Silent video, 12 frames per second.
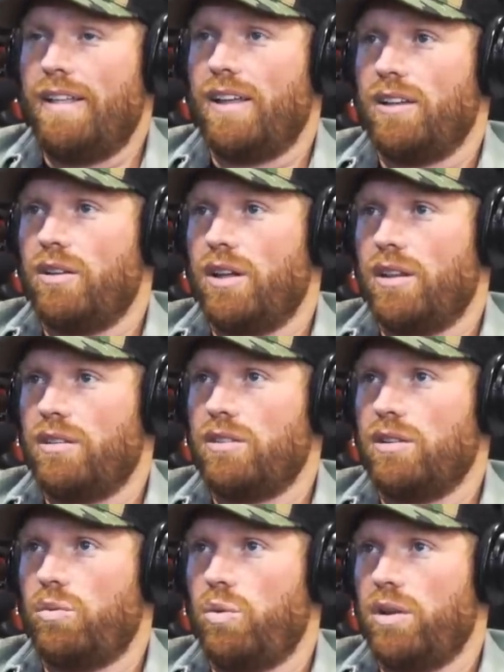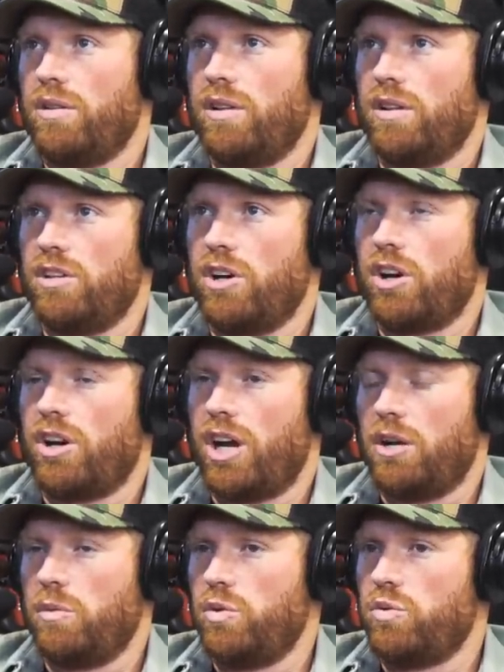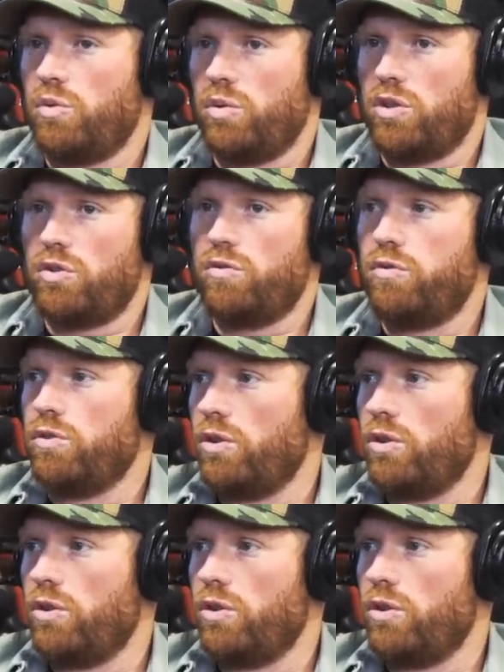And uh, the one, the younger animals will reach,